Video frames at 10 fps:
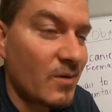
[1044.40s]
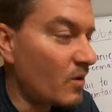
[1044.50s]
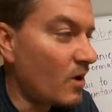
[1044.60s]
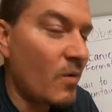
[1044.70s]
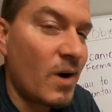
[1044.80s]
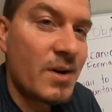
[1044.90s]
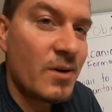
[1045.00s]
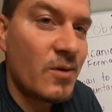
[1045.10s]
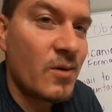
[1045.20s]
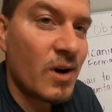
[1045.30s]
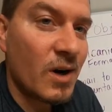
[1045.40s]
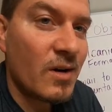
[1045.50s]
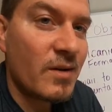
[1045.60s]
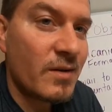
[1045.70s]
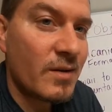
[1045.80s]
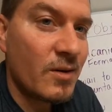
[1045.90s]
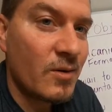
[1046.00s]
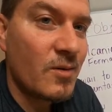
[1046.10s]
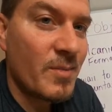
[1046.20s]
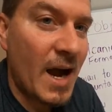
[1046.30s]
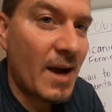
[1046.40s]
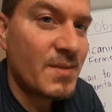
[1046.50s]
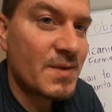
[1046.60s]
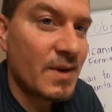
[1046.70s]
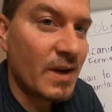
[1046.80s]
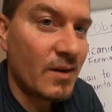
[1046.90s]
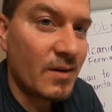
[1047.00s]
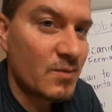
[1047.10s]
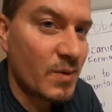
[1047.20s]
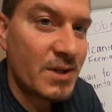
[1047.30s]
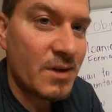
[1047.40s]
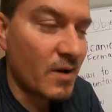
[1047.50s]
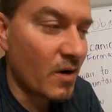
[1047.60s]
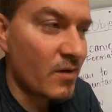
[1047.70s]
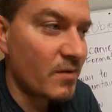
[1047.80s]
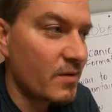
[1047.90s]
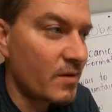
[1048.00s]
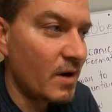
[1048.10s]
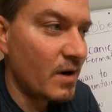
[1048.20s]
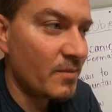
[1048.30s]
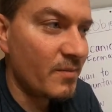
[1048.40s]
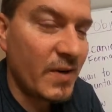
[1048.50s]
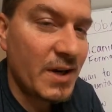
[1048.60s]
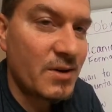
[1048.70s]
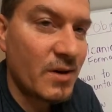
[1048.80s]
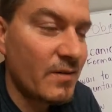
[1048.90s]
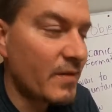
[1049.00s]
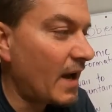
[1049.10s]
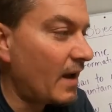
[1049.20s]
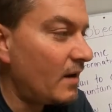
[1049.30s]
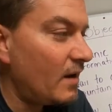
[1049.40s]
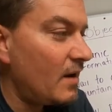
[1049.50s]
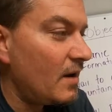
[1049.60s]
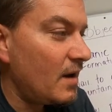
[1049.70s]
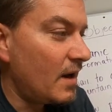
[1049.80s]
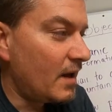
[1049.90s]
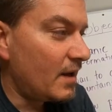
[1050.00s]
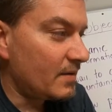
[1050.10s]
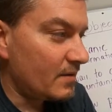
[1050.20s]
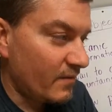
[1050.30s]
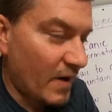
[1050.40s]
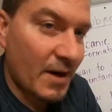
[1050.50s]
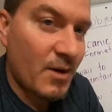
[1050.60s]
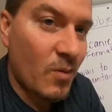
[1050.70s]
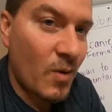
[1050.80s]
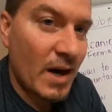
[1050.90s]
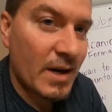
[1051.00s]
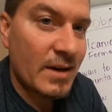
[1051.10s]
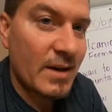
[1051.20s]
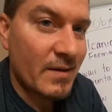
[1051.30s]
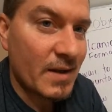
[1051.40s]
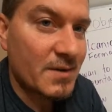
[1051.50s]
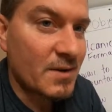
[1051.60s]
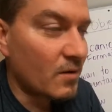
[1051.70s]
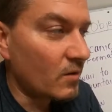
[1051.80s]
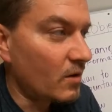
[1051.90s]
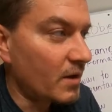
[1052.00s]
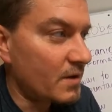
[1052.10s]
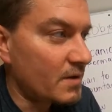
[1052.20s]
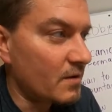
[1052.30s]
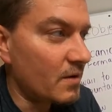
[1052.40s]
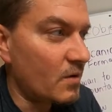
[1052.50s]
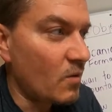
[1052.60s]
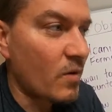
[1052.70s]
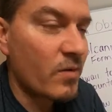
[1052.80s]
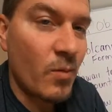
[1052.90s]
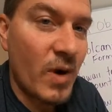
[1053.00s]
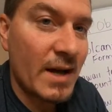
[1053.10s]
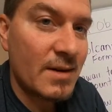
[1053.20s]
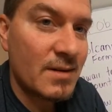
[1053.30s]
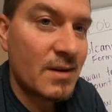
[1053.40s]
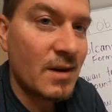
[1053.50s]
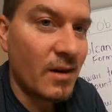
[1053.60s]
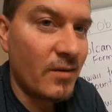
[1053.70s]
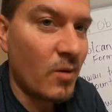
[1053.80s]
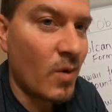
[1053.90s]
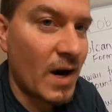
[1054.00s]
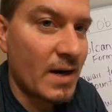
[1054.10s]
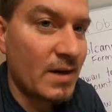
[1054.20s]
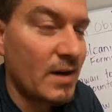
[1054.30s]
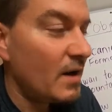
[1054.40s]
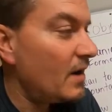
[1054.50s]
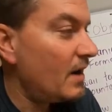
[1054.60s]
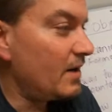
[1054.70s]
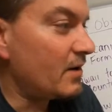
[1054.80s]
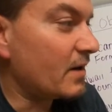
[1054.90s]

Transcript: on to Google Earth, Google Maps, and switch to the Earth feature of that, and find Hawaii, and then start looking to the northwest of Hawaii. And you're going to